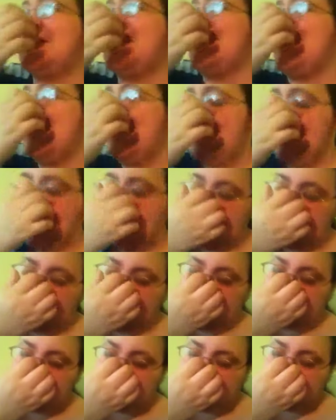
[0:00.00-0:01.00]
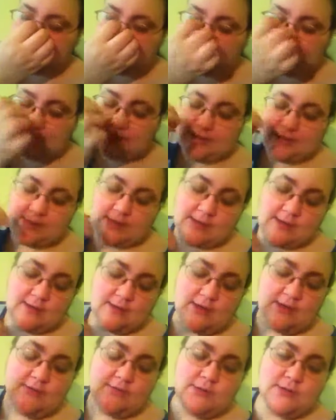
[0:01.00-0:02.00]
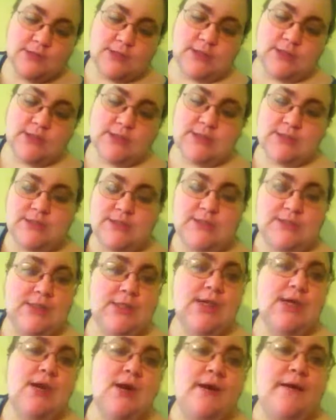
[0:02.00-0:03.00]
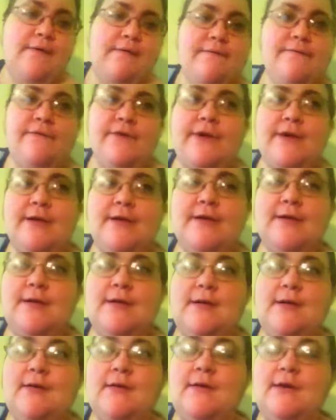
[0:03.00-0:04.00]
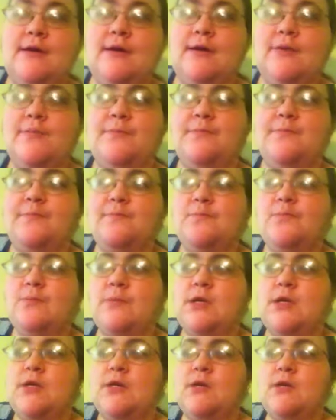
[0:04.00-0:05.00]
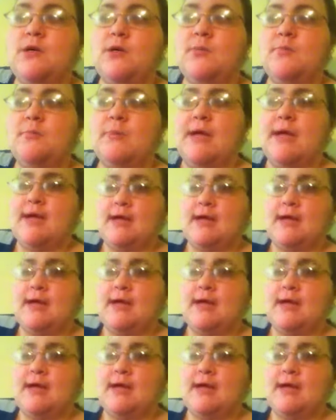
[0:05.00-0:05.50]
and that was just like, he was just very good man.